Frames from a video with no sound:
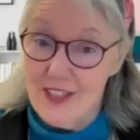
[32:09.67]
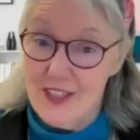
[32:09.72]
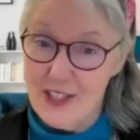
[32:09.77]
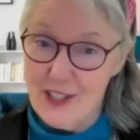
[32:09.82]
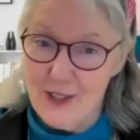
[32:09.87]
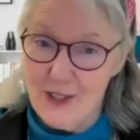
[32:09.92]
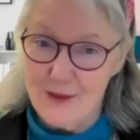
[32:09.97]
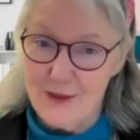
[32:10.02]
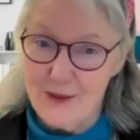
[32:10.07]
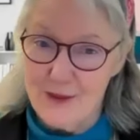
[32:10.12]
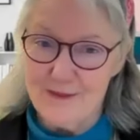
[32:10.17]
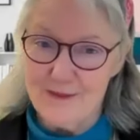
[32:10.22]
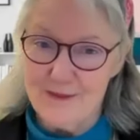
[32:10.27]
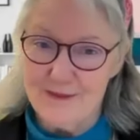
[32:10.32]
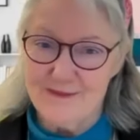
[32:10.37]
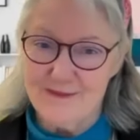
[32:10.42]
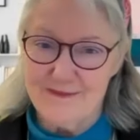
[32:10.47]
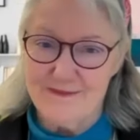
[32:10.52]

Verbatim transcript: Thank you.